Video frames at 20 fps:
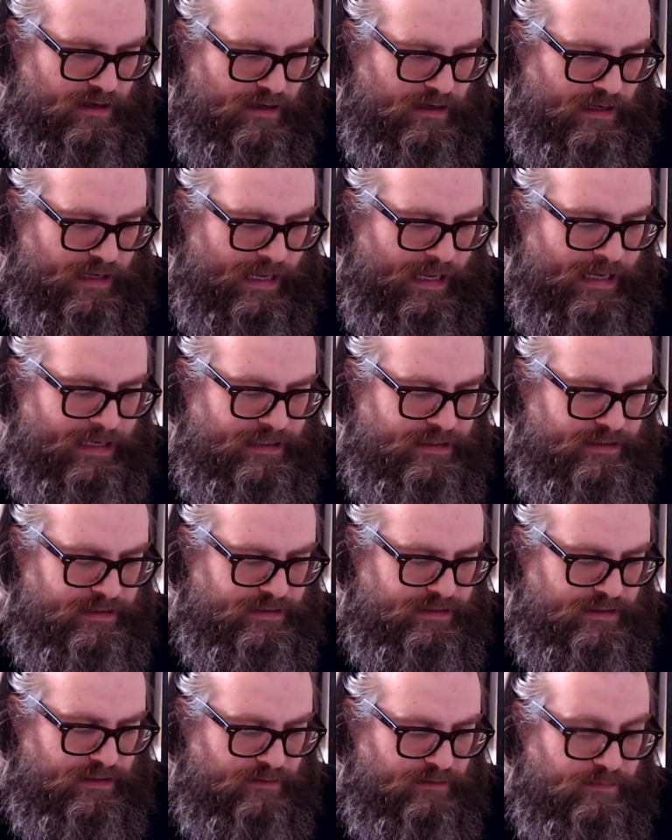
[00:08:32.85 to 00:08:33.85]

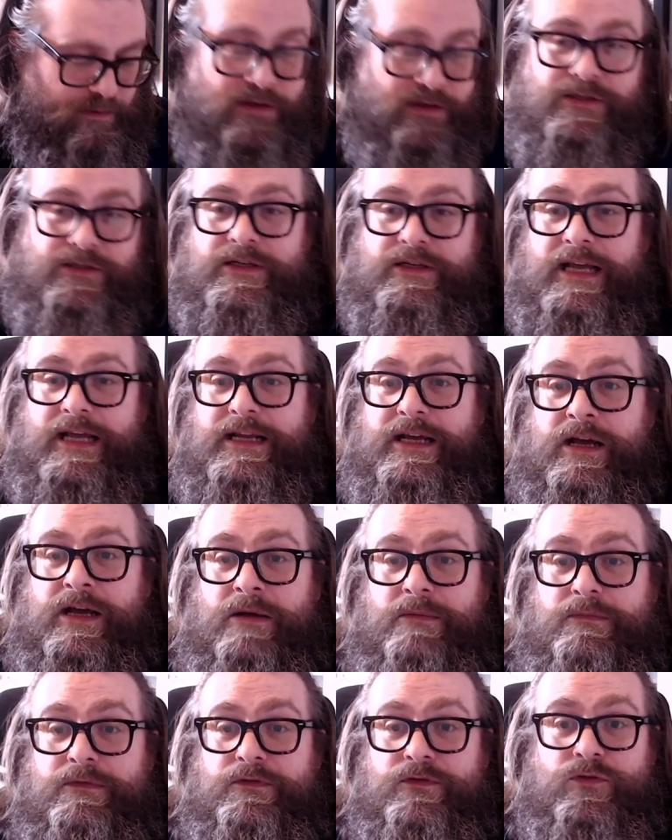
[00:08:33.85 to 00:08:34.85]
And the person had it
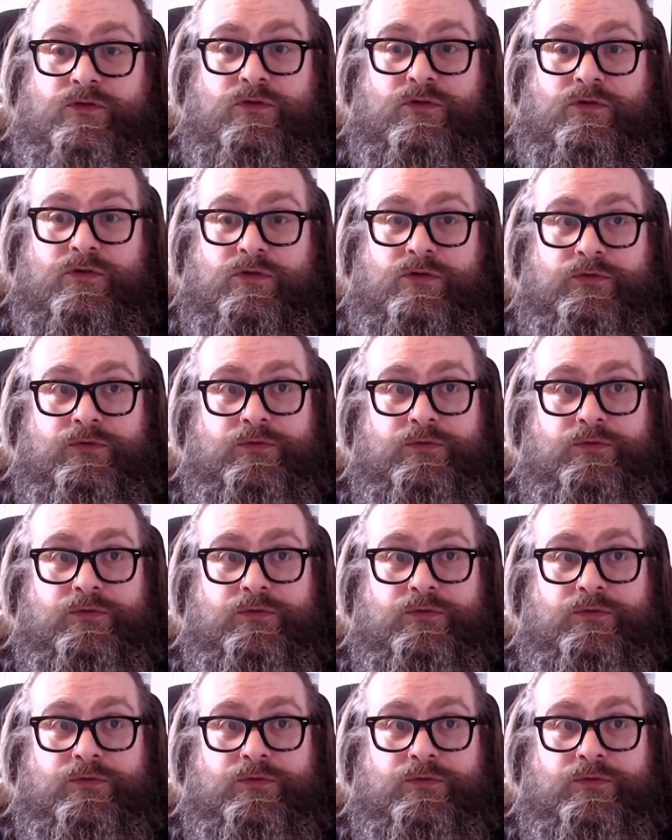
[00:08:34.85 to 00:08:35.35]
up for